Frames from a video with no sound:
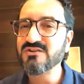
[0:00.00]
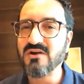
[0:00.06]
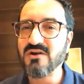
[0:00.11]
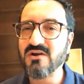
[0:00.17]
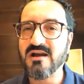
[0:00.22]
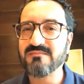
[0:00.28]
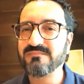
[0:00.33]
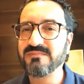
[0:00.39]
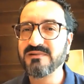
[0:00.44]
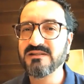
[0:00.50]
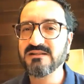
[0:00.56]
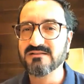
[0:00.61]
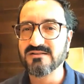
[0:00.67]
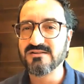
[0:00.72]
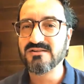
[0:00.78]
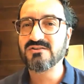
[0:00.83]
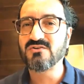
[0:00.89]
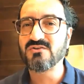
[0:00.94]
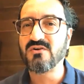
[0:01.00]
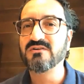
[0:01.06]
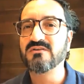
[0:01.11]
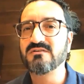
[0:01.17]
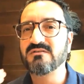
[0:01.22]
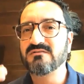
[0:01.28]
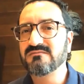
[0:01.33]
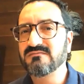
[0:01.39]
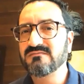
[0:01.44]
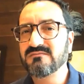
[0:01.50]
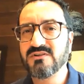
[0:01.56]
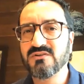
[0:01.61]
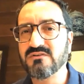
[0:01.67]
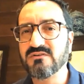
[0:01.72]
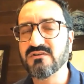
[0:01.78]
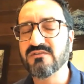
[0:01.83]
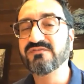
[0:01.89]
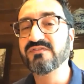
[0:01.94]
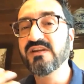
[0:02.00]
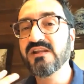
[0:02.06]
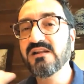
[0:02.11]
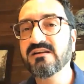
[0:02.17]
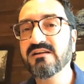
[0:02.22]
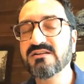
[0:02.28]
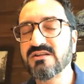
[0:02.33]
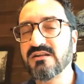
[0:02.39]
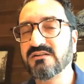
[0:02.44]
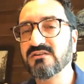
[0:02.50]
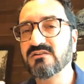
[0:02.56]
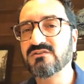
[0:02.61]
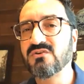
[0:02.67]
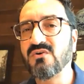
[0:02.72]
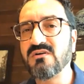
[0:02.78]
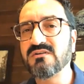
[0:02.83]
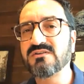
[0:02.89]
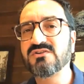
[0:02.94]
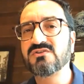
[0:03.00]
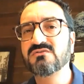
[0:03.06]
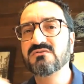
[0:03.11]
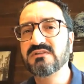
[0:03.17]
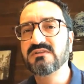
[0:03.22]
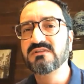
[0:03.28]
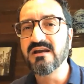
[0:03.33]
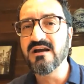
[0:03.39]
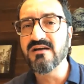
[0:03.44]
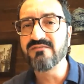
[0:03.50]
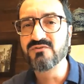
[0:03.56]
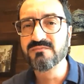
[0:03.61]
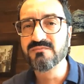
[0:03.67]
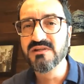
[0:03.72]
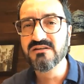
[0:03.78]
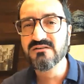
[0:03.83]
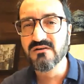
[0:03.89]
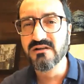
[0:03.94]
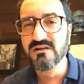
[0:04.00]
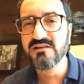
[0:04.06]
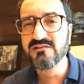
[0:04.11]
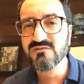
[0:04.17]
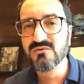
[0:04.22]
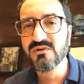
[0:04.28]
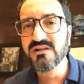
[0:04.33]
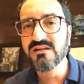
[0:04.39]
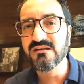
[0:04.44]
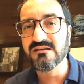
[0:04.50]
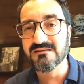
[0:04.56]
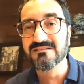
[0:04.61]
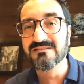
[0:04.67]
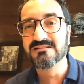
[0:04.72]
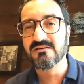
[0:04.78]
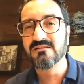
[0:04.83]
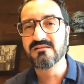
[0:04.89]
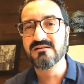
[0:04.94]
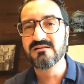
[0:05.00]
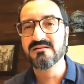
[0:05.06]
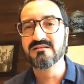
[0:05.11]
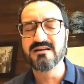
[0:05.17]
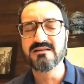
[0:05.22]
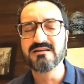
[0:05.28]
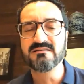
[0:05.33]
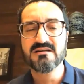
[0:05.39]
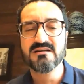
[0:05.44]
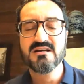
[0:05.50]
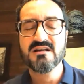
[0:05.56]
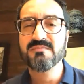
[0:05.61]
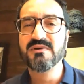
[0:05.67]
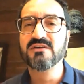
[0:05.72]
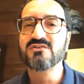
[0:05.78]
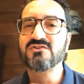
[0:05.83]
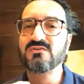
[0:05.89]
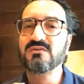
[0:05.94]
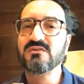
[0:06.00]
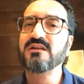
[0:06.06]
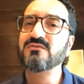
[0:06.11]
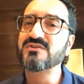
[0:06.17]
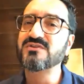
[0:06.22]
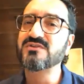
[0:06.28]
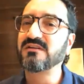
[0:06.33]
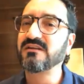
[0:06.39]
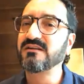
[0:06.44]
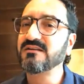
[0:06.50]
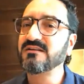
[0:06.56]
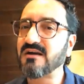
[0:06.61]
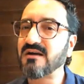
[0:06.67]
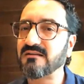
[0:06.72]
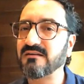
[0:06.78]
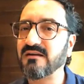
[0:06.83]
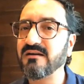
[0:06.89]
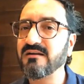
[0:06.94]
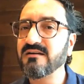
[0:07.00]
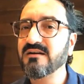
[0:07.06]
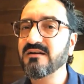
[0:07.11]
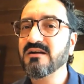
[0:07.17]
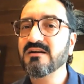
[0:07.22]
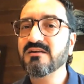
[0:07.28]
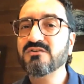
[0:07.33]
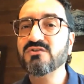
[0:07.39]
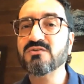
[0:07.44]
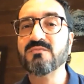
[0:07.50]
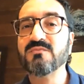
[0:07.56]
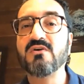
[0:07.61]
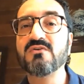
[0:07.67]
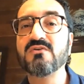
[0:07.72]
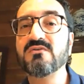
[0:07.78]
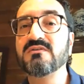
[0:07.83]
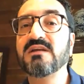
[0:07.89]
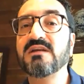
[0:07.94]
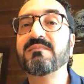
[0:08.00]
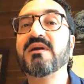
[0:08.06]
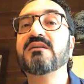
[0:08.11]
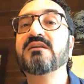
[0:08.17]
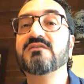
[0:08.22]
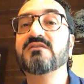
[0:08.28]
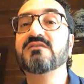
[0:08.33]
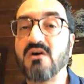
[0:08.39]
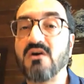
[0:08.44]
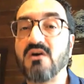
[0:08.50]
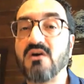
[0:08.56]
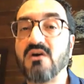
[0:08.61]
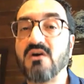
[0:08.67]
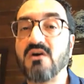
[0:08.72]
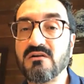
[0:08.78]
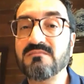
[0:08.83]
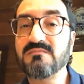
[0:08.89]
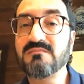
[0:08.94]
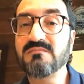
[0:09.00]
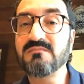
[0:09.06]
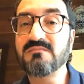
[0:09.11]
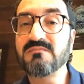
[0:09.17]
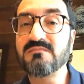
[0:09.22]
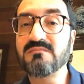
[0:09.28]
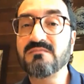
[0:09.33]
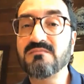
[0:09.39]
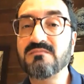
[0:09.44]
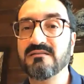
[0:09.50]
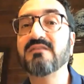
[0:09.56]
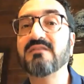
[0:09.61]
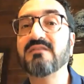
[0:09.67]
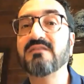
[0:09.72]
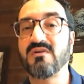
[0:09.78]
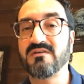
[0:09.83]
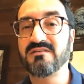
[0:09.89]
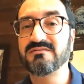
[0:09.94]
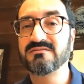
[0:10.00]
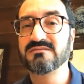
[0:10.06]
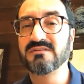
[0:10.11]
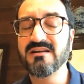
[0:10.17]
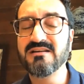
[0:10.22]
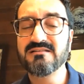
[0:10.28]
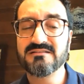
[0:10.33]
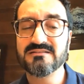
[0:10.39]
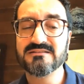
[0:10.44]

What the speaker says: your happiness or your feelings and your thoughts. They have to be really, truly internal, right? Because today those things are there. Tomorrow they may not be there. Then what, right?